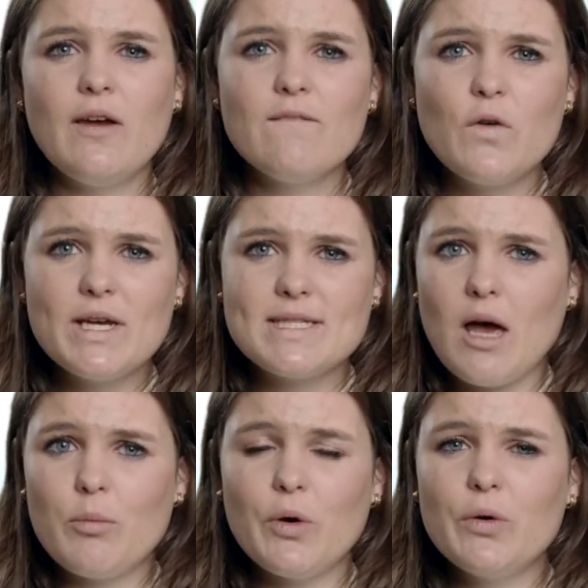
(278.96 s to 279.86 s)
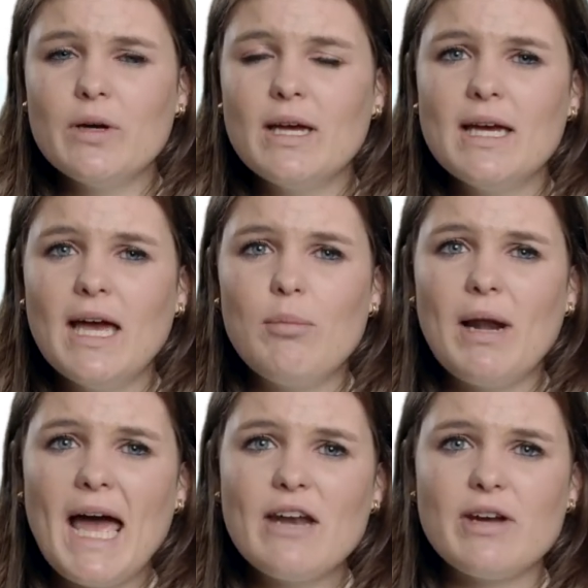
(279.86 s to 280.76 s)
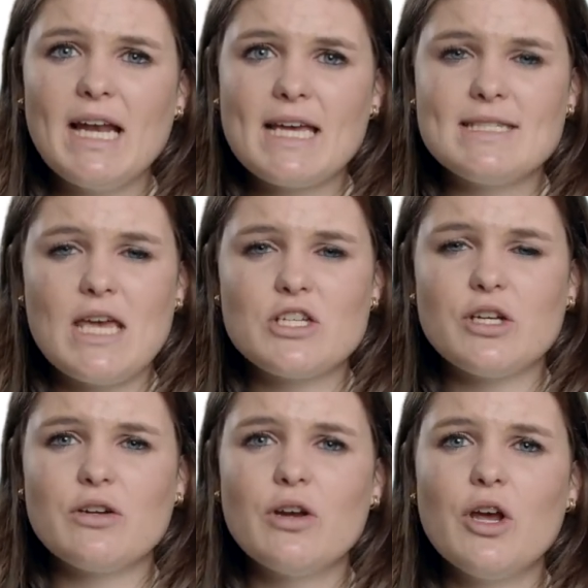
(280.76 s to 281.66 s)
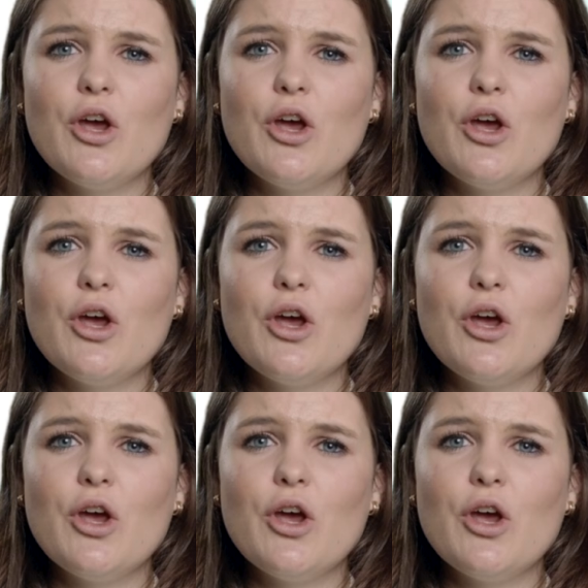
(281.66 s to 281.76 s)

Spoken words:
For example, applied relaxation